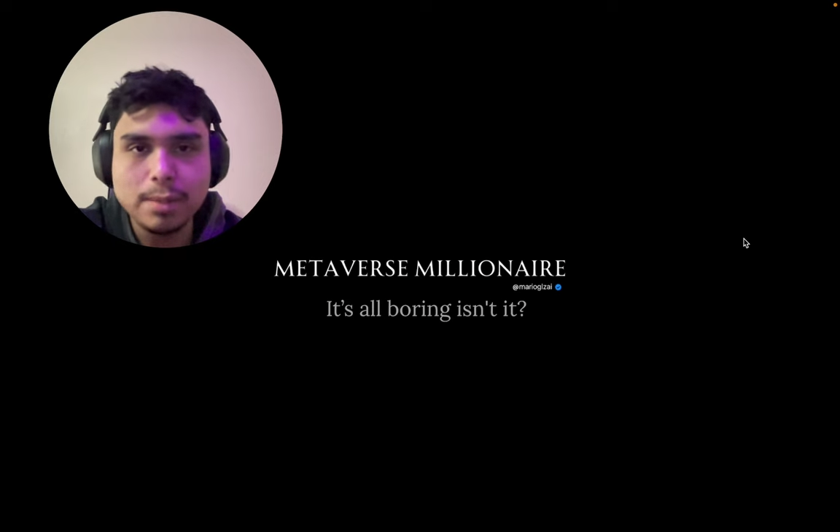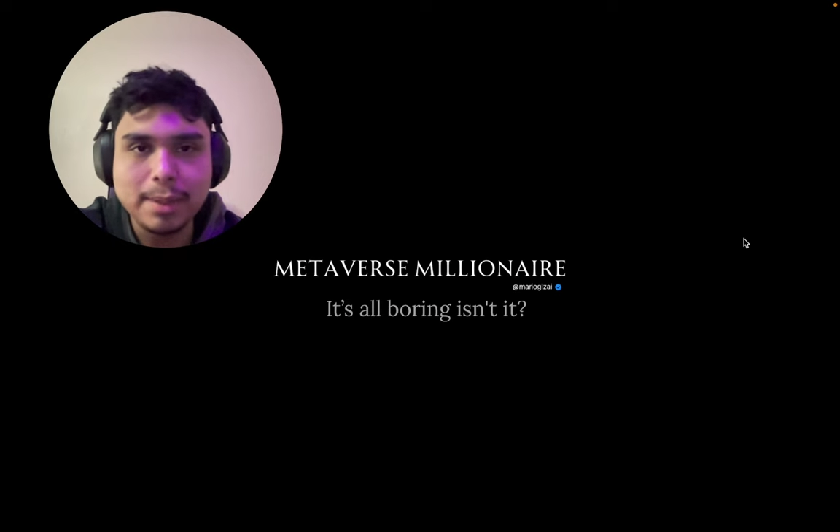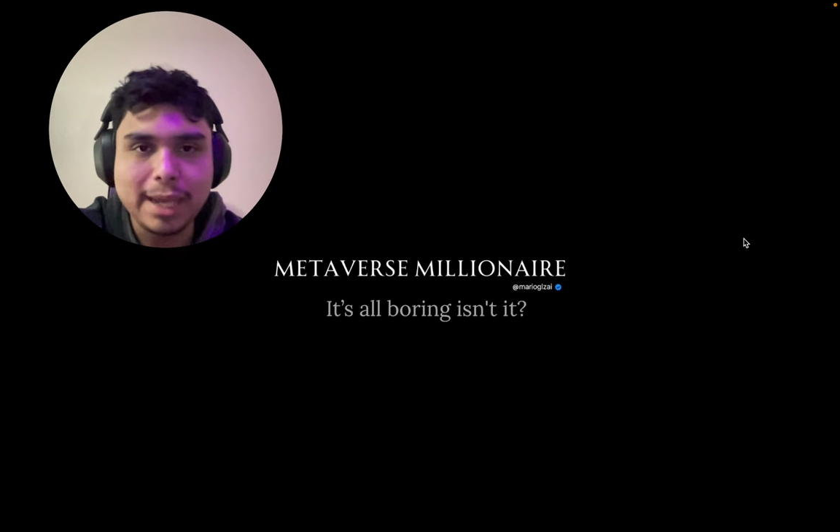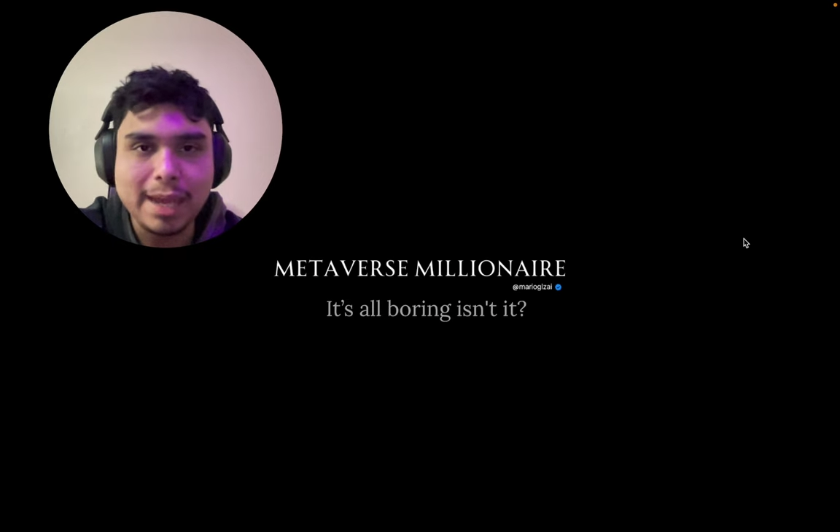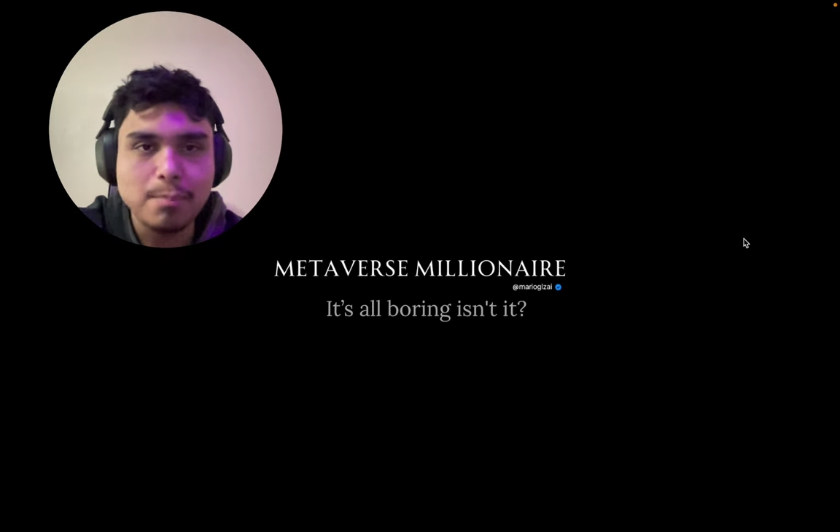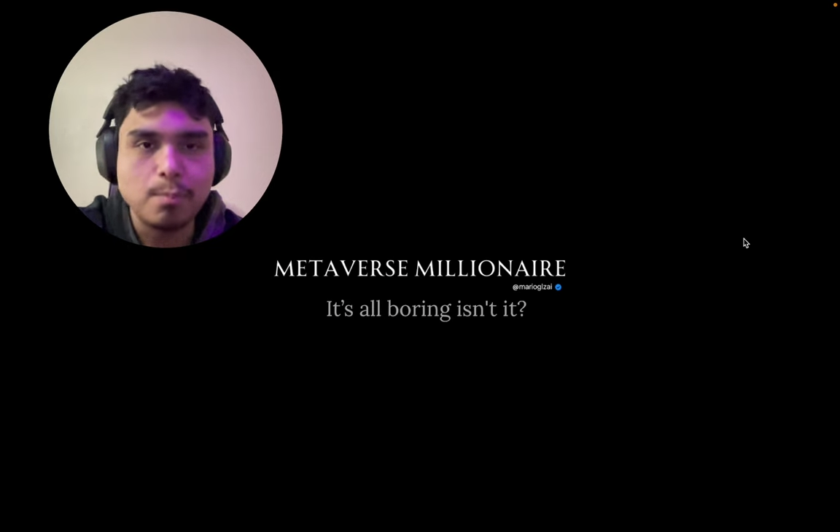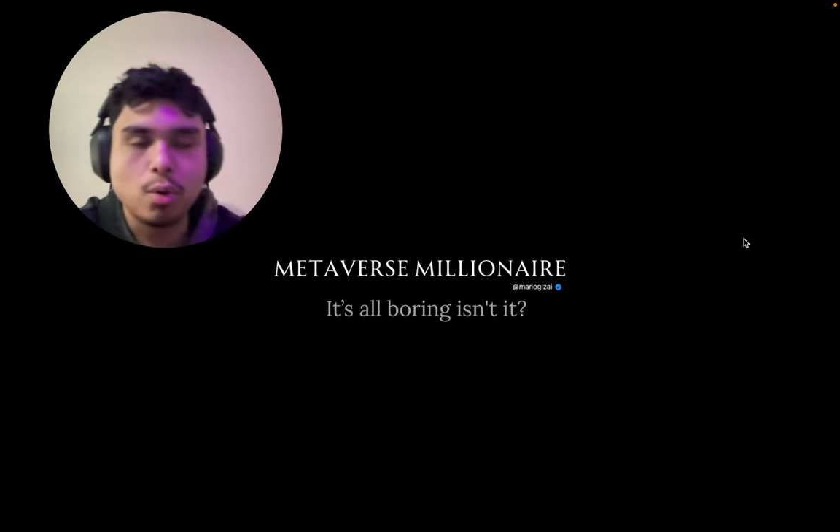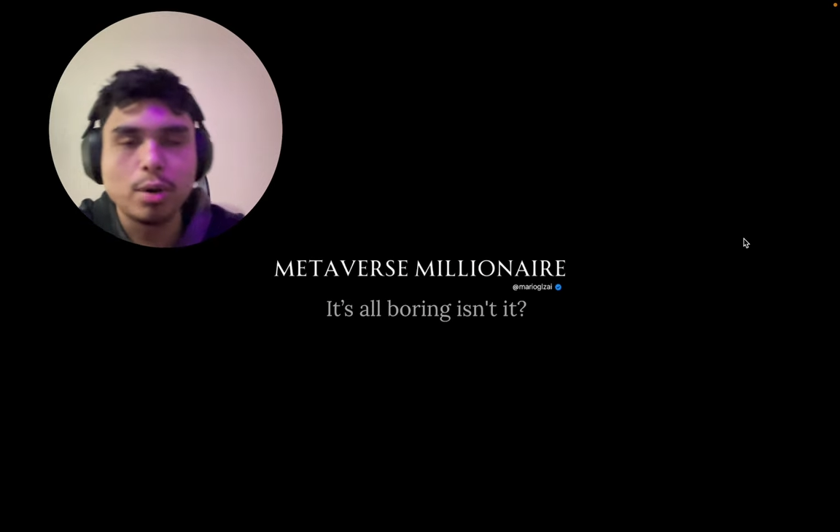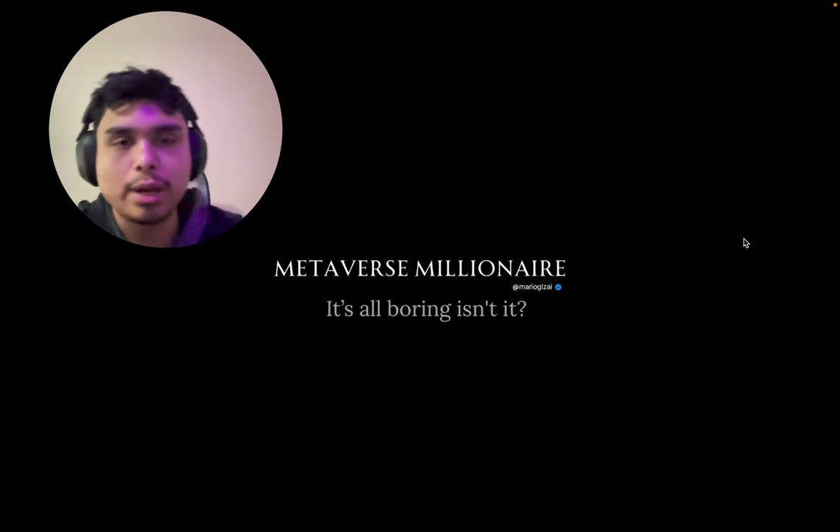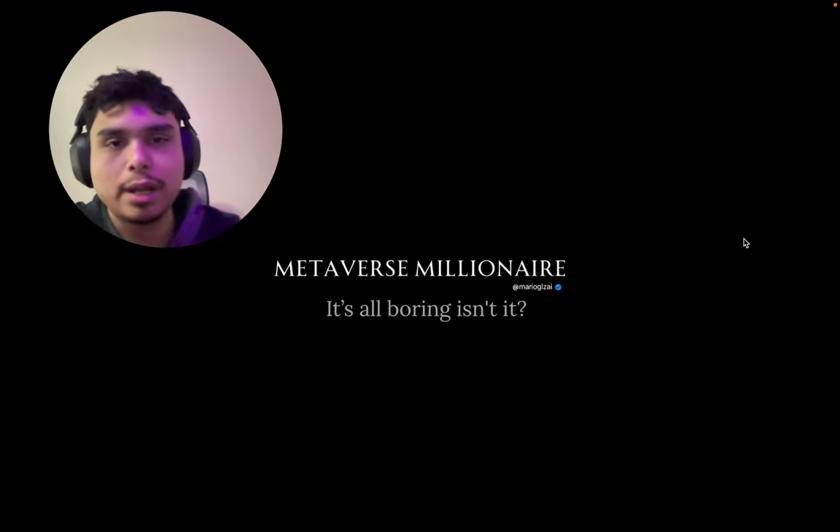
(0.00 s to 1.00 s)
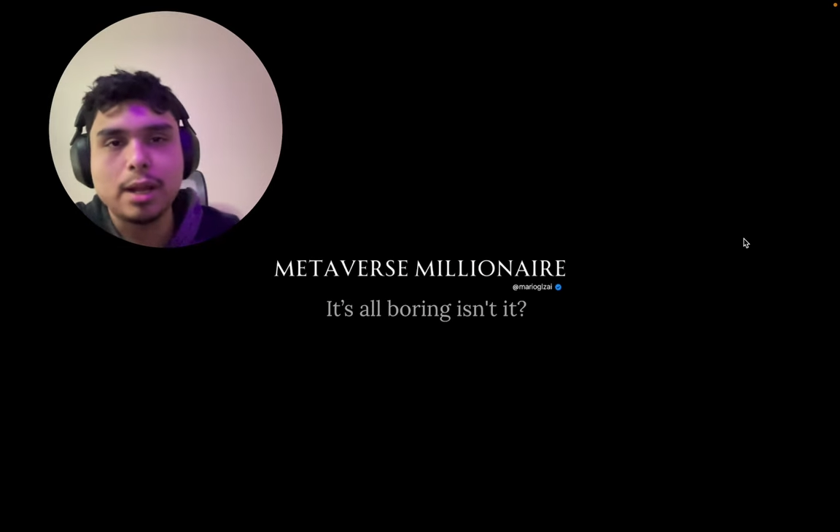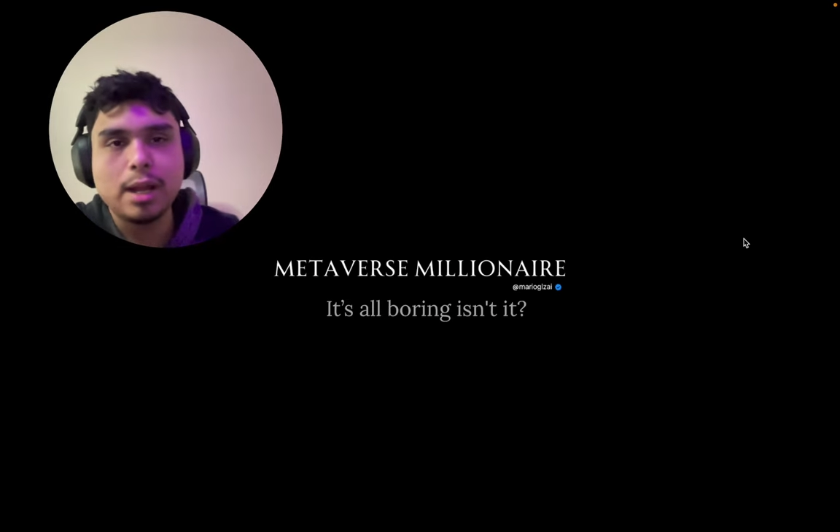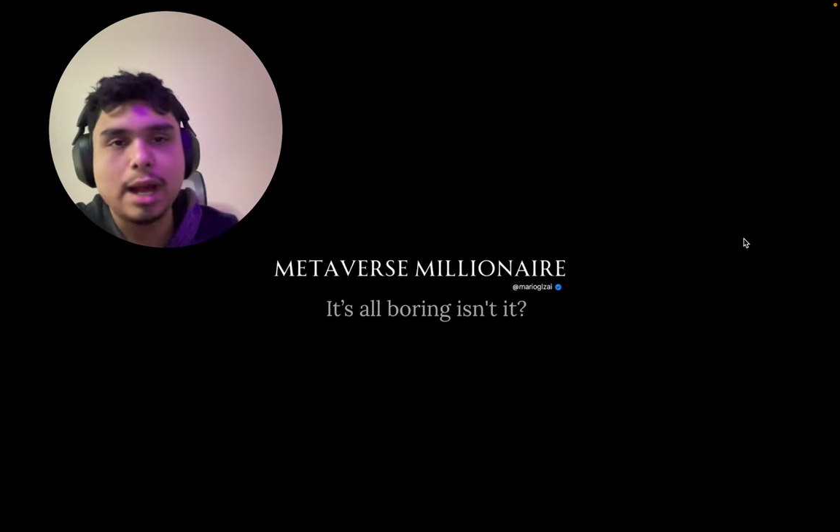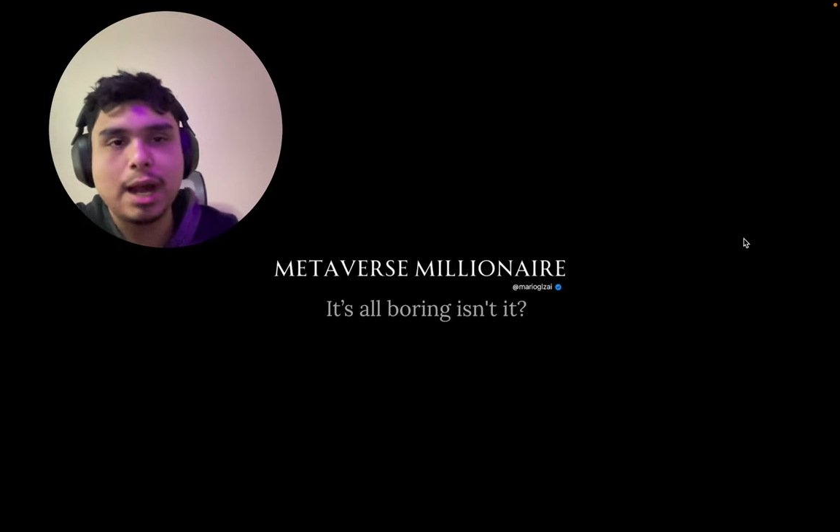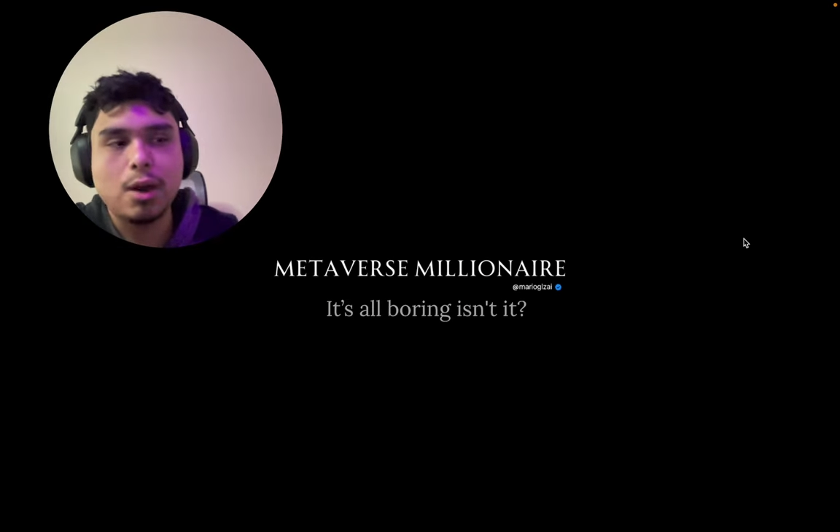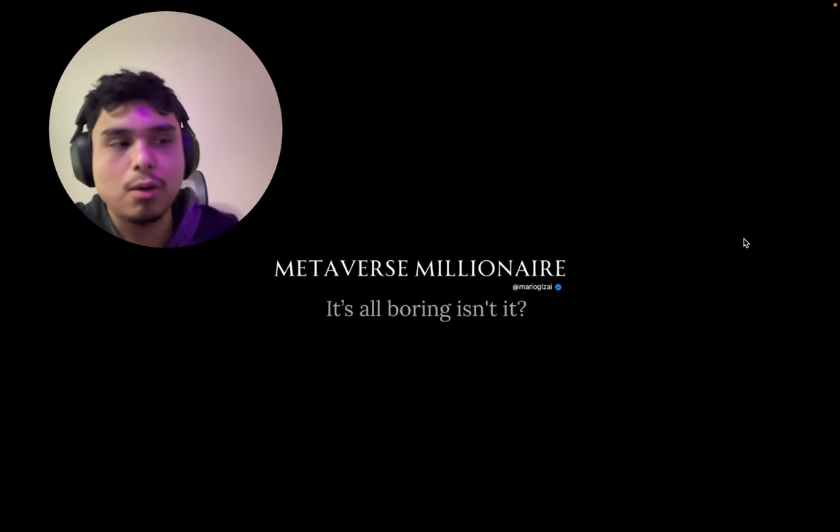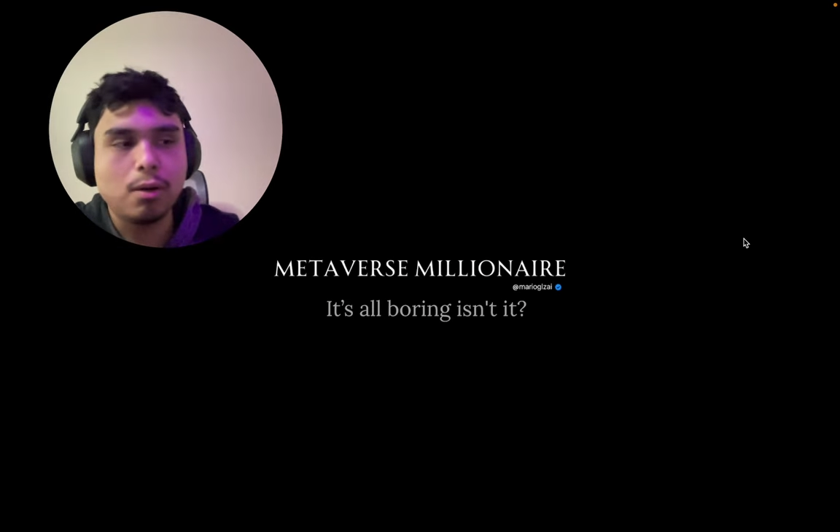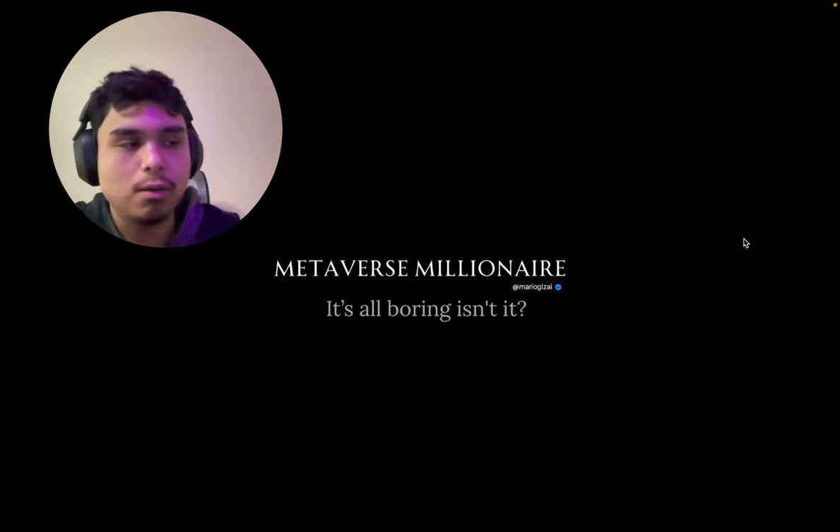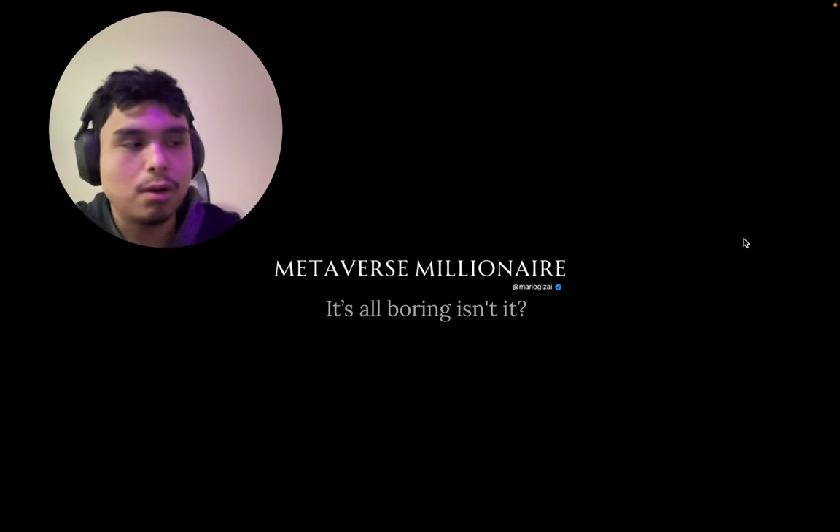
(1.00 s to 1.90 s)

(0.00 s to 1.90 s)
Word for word: became boring how